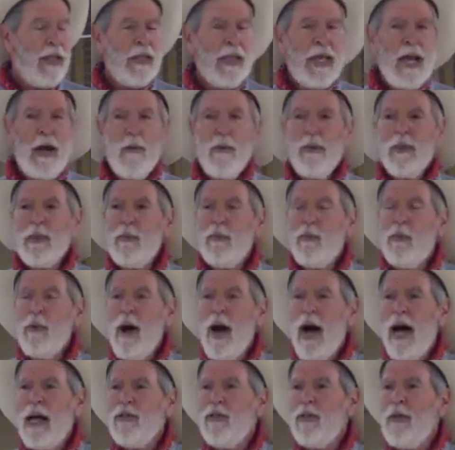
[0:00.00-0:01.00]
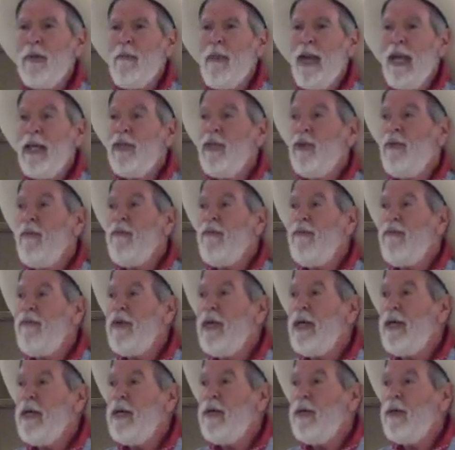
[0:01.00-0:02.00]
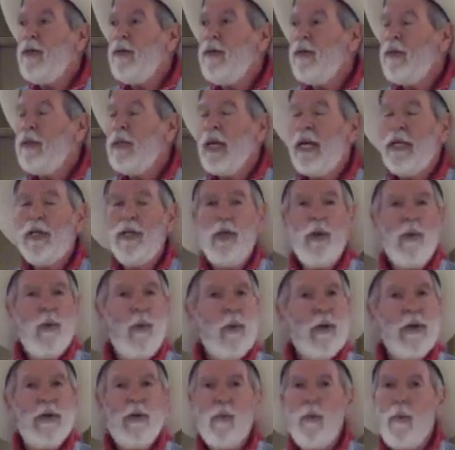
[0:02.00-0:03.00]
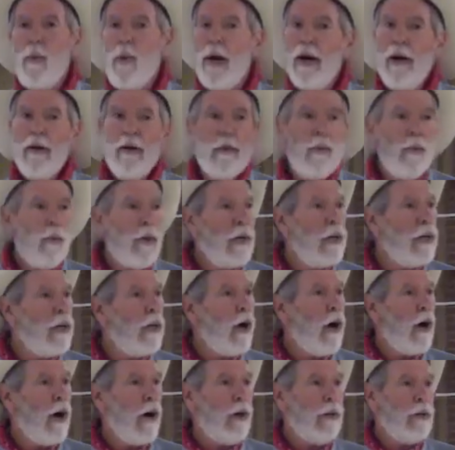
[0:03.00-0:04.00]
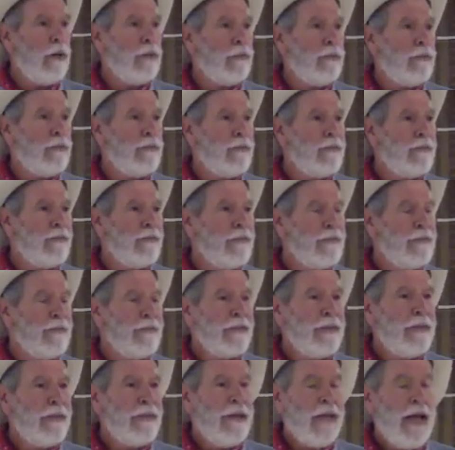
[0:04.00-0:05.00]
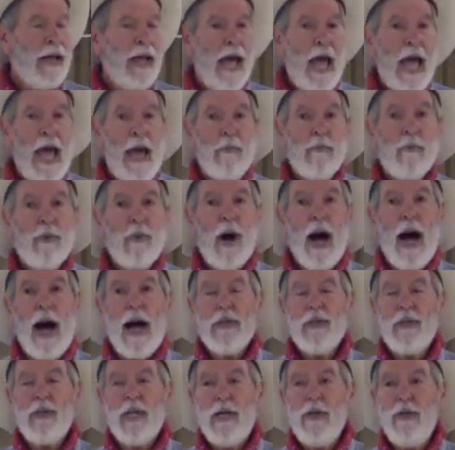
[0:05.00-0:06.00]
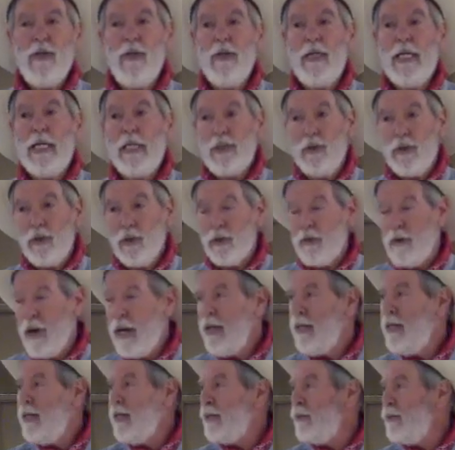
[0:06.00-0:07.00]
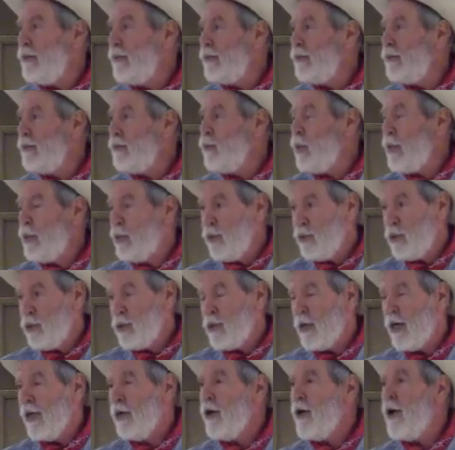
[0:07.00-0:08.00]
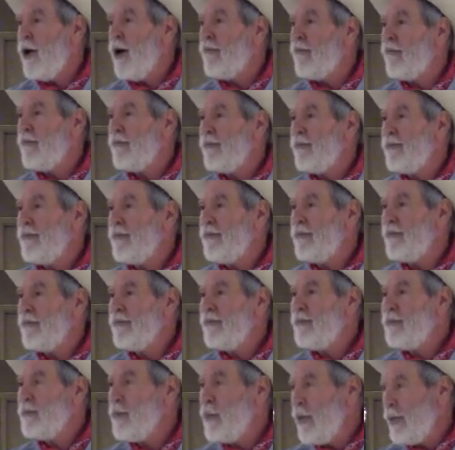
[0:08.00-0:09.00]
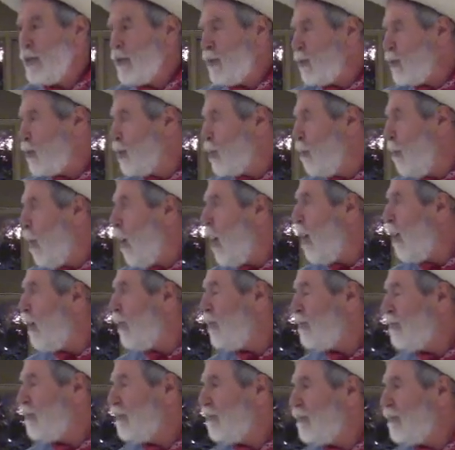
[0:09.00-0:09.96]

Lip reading: There was bras that made you feel like you weren't wearing one at all. And bras that you can train in when you start off, when you're small.